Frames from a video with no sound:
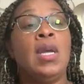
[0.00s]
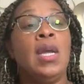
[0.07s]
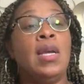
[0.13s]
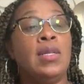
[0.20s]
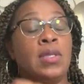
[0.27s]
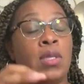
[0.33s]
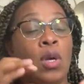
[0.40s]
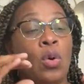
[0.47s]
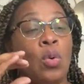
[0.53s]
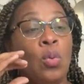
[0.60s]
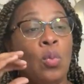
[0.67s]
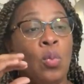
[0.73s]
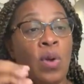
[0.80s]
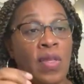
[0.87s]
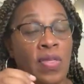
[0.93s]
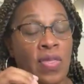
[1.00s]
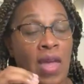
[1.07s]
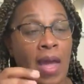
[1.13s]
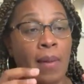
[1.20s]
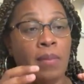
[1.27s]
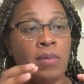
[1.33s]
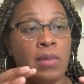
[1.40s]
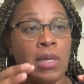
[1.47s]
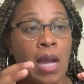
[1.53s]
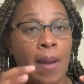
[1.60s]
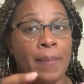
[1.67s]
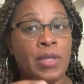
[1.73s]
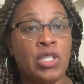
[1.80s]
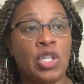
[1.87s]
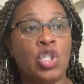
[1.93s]
And so with that
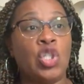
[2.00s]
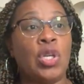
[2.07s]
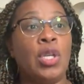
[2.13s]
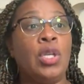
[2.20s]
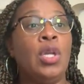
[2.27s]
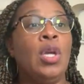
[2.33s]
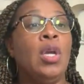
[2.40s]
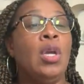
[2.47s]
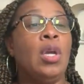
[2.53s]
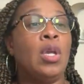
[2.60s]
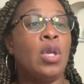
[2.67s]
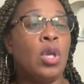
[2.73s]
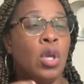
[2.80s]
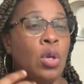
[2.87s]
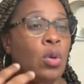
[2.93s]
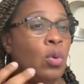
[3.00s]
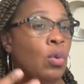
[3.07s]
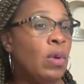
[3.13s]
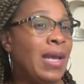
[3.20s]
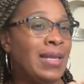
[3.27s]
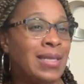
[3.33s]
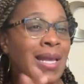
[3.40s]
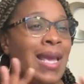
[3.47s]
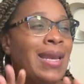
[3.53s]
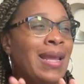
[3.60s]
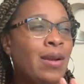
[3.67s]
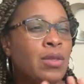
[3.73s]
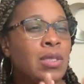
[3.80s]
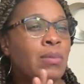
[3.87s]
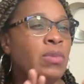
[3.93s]
competition, and
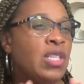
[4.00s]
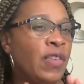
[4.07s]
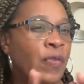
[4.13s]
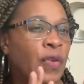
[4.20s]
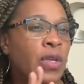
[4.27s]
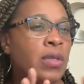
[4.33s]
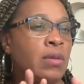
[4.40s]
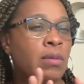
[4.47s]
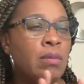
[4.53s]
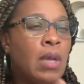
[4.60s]
there's some different